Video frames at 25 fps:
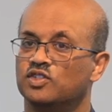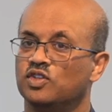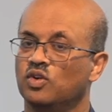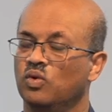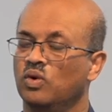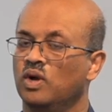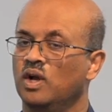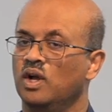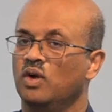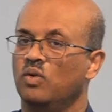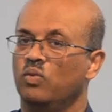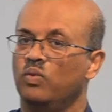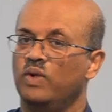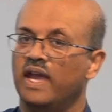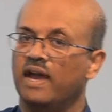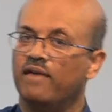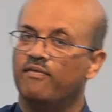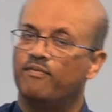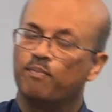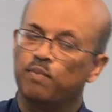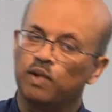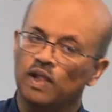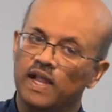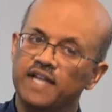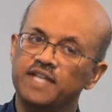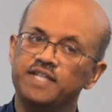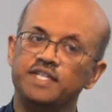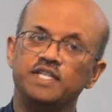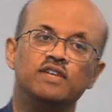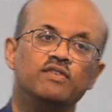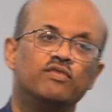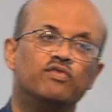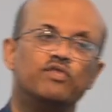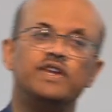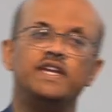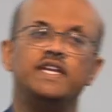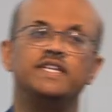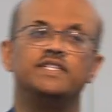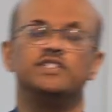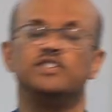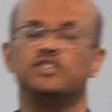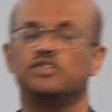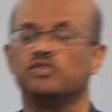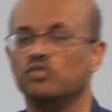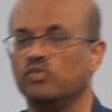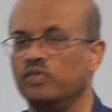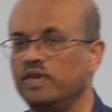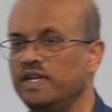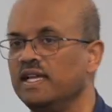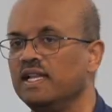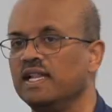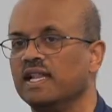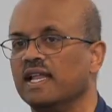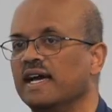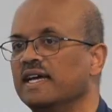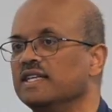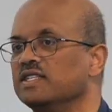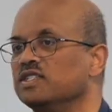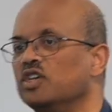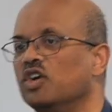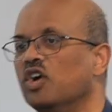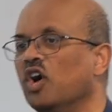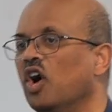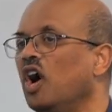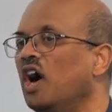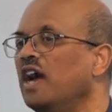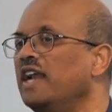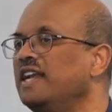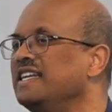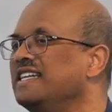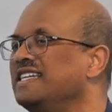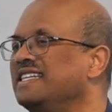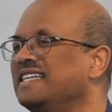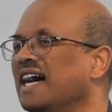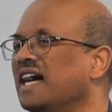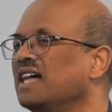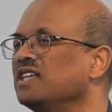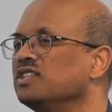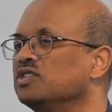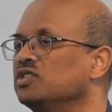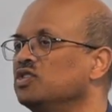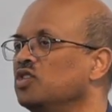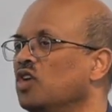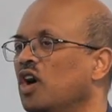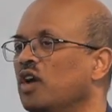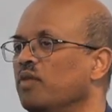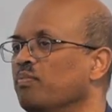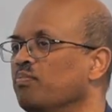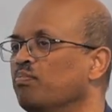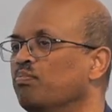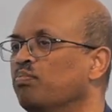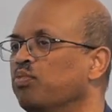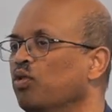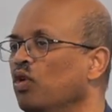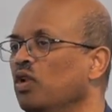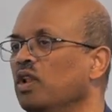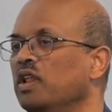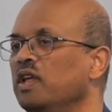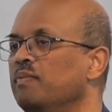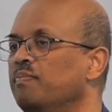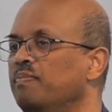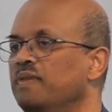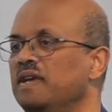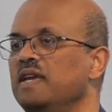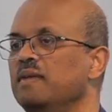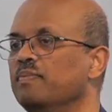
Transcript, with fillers: so we have plenty of reason to realize God does not bully